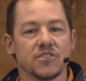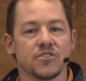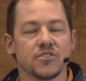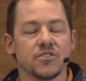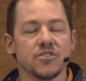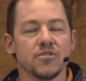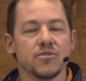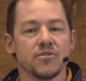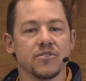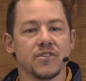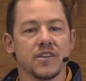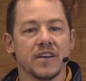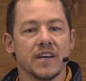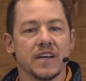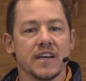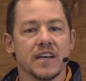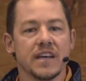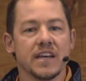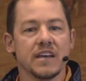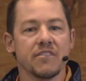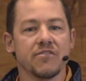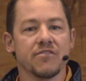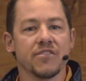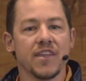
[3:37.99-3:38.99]
truth
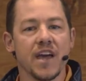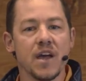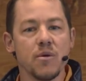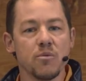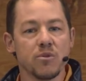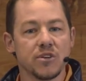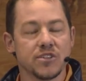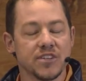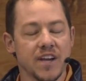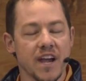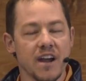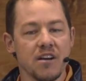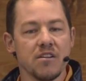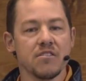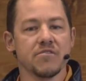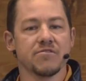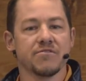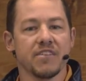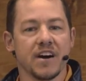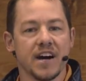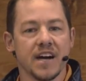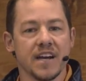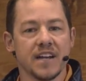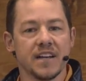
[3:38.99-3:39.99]
if they were
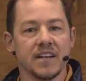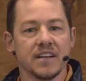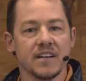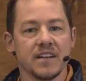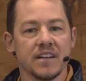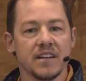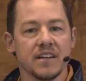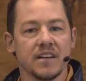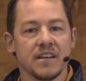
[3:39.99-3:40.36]
terrified